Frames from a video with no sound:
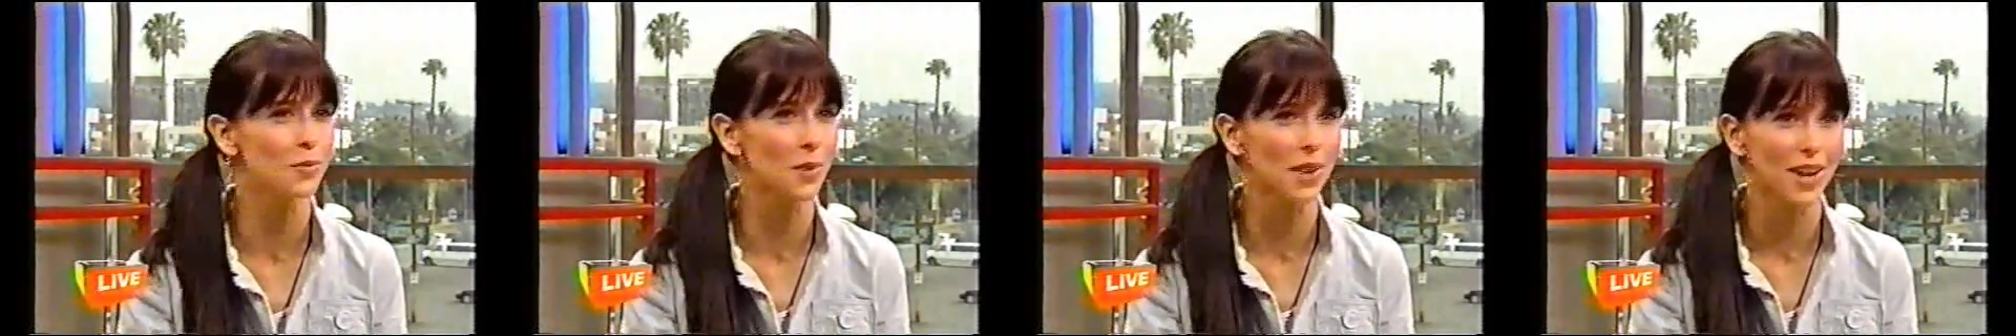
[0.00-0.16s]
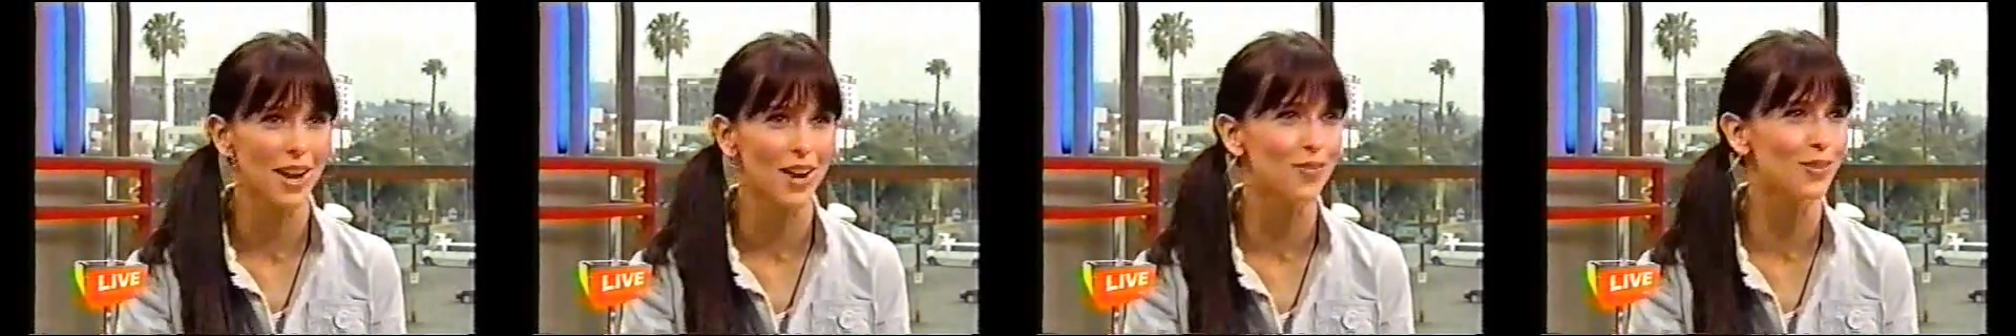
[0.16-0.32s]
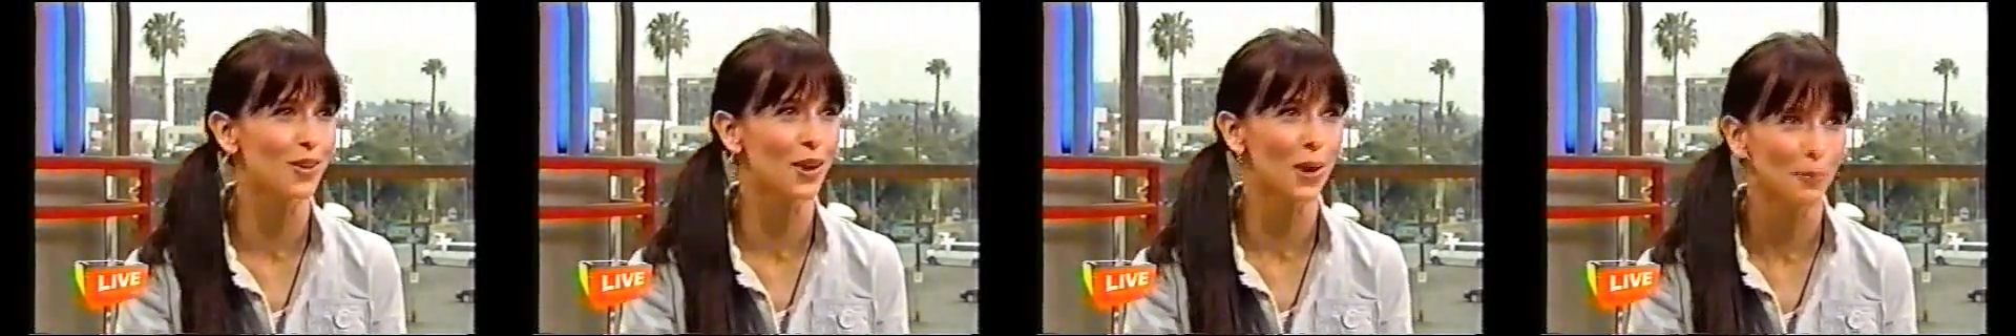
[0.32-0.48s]

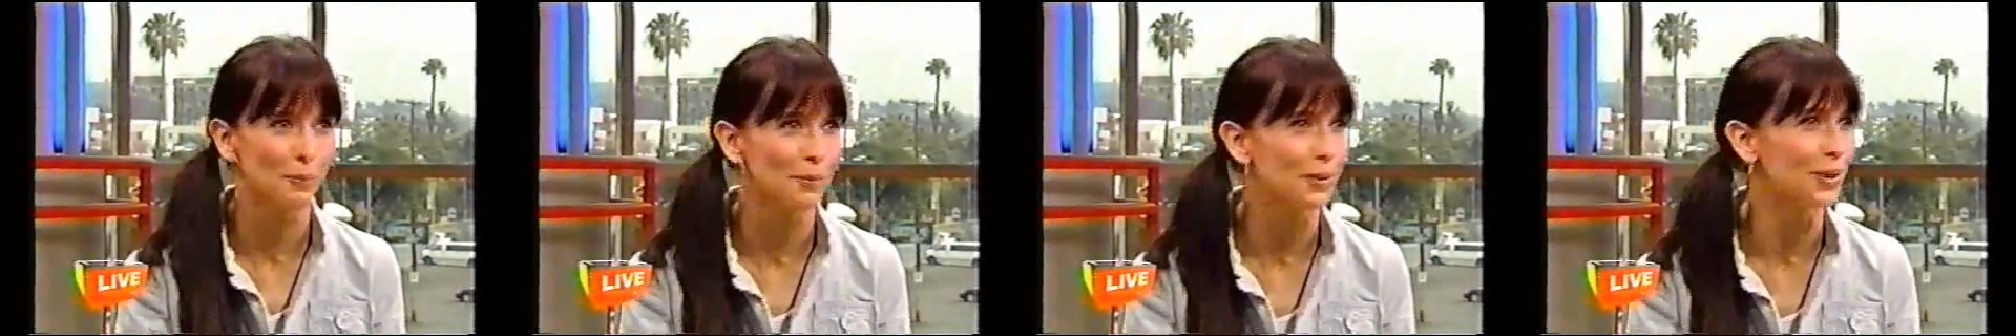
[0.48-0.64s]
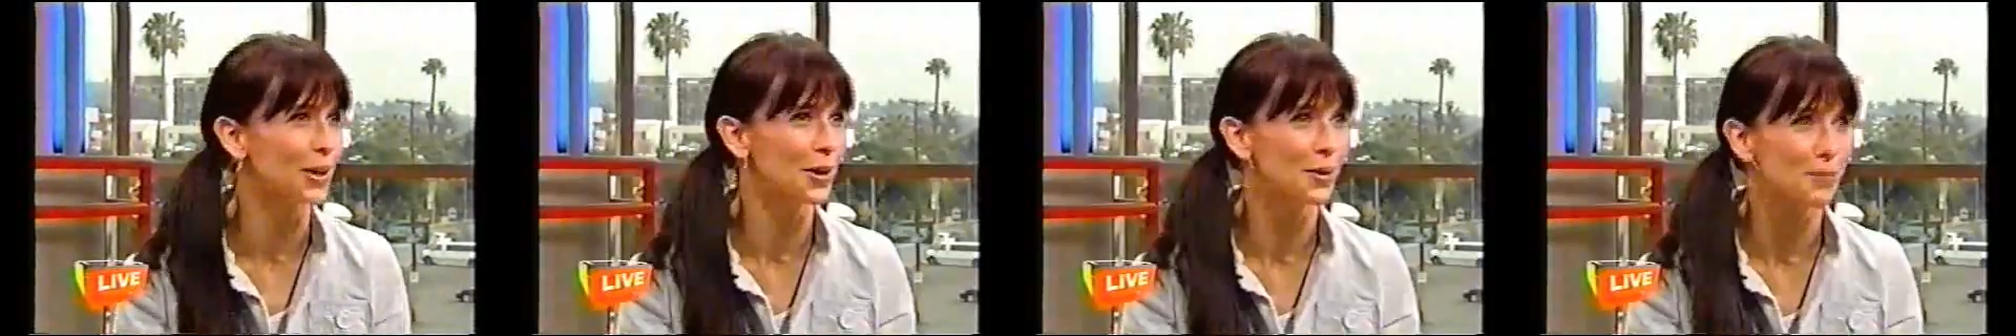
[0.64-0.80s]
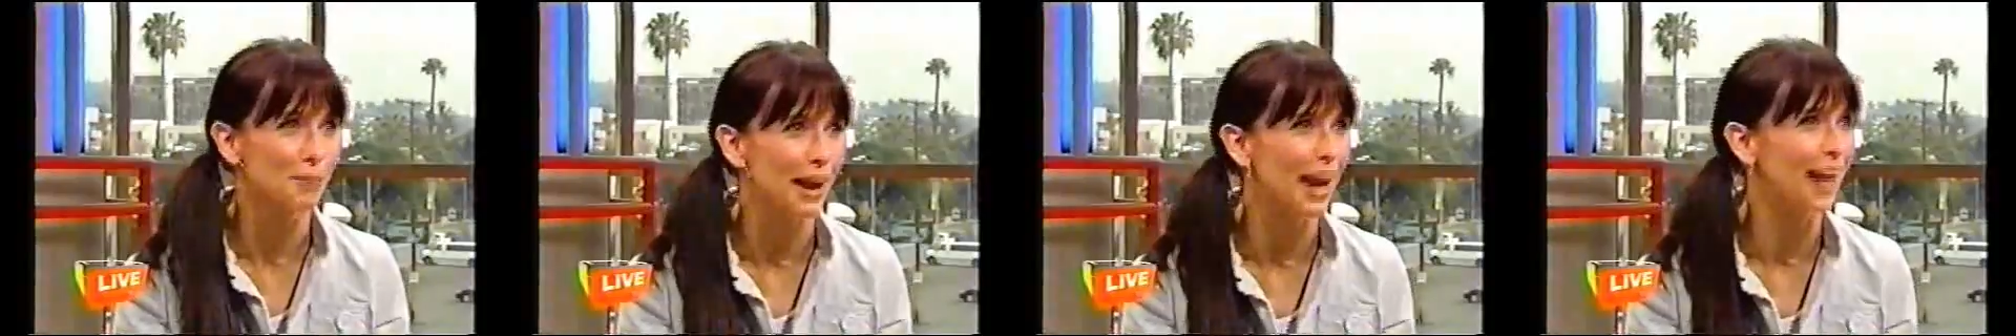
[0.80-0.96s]
whatever, I'm going to
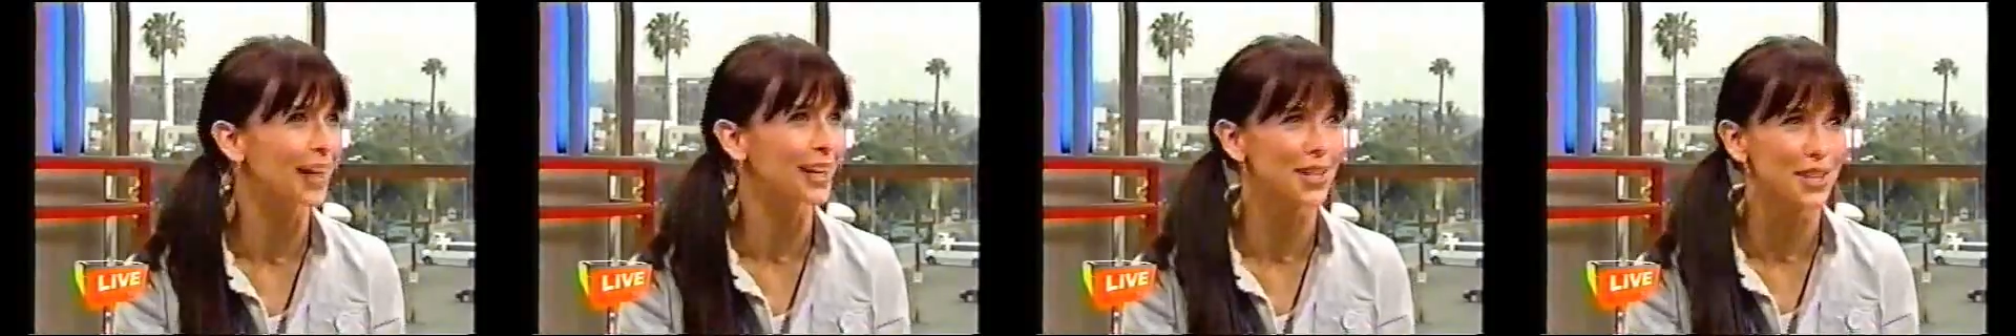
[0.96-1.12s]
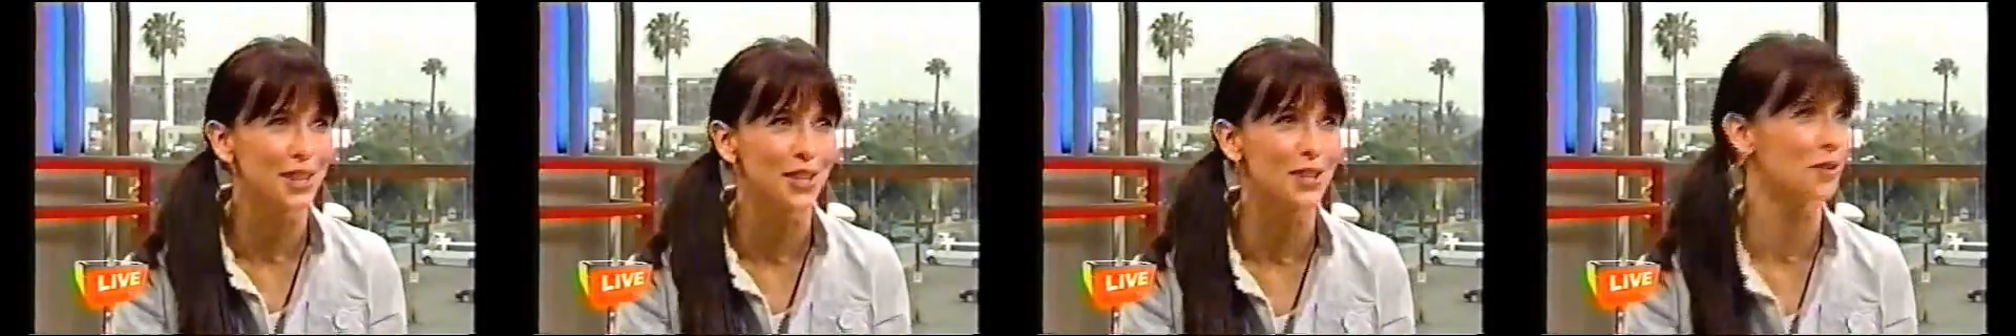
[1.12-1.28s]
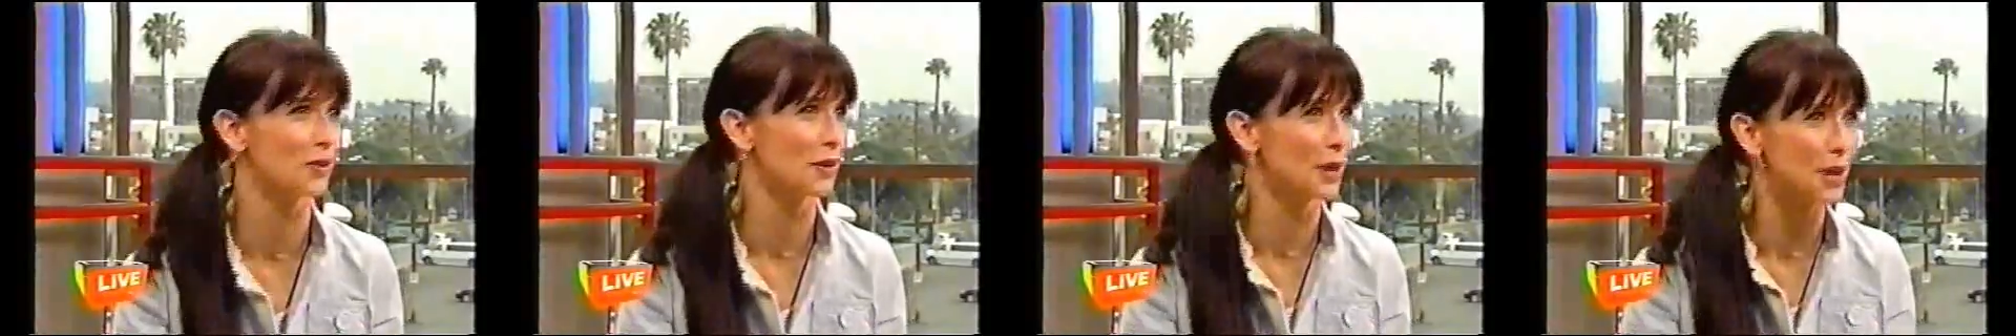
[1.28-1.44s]
go back in
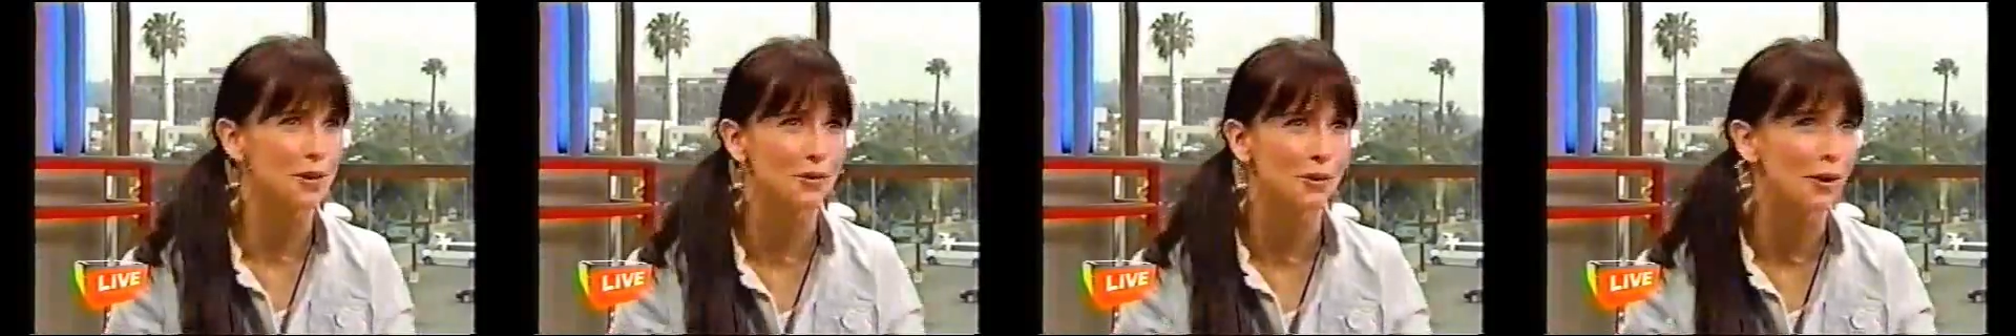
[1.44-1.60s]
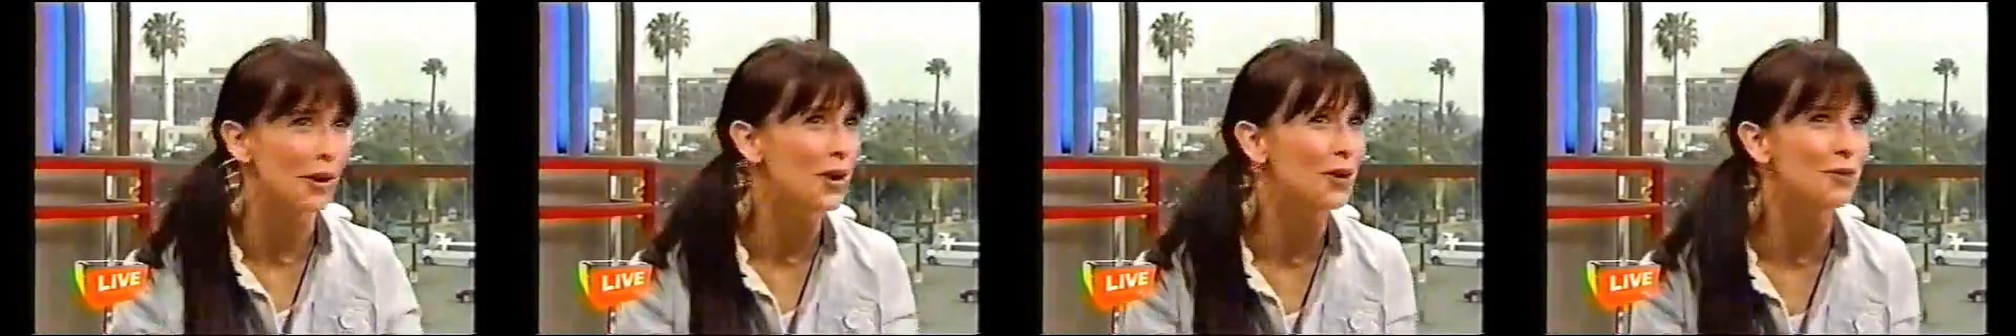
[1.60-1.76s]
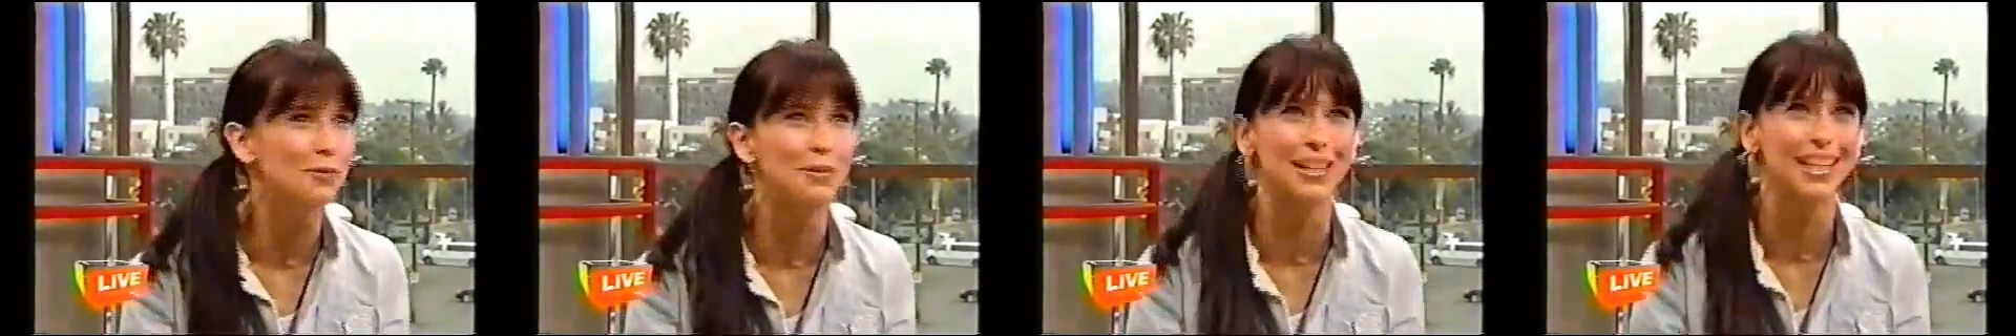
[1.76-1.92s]
the
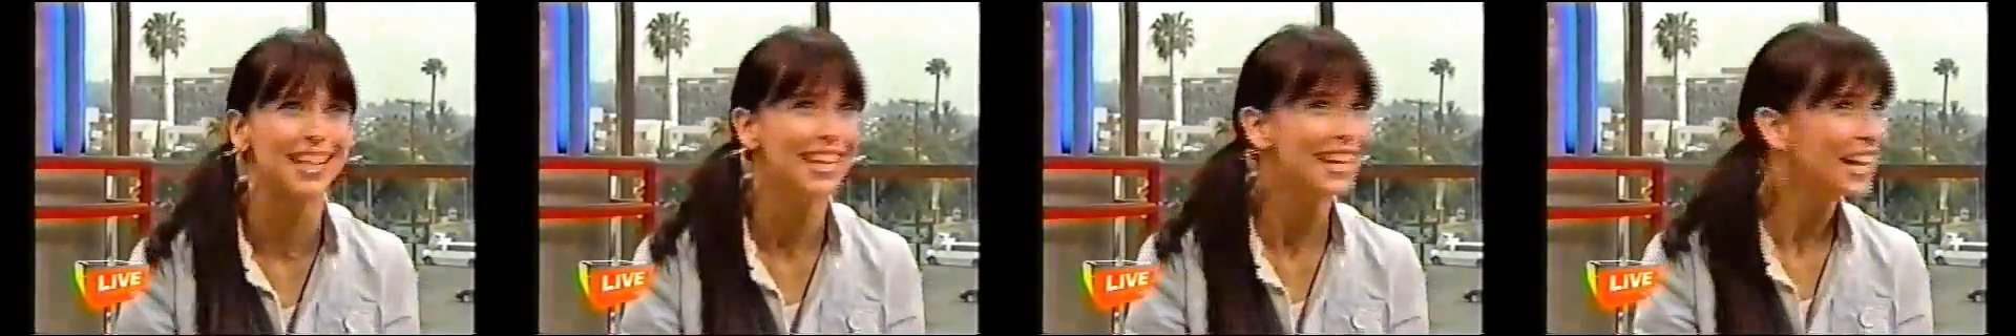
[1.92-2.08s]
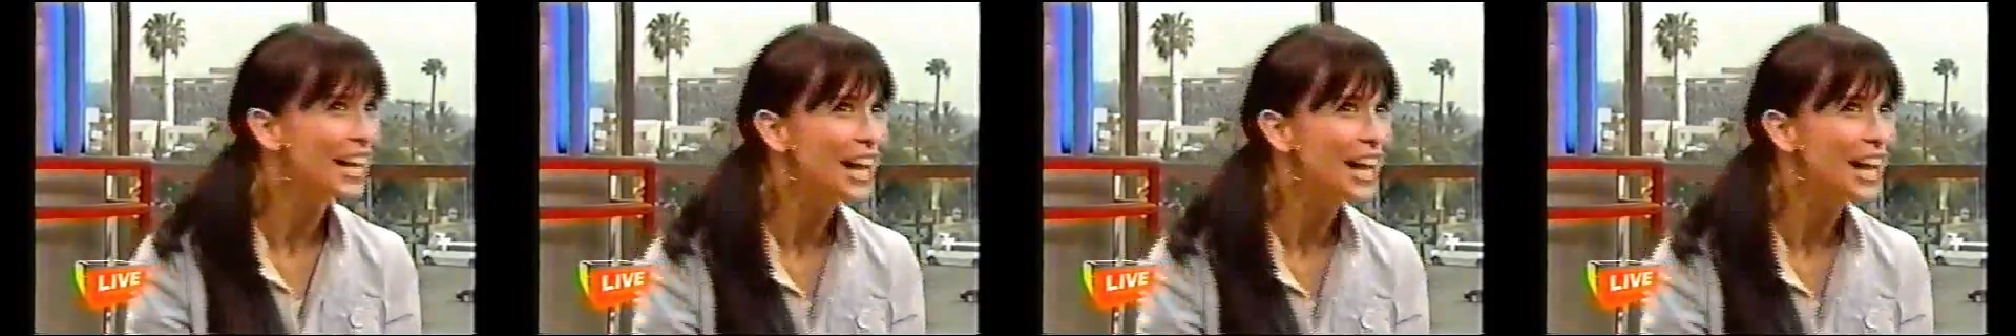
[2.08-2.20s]
room and,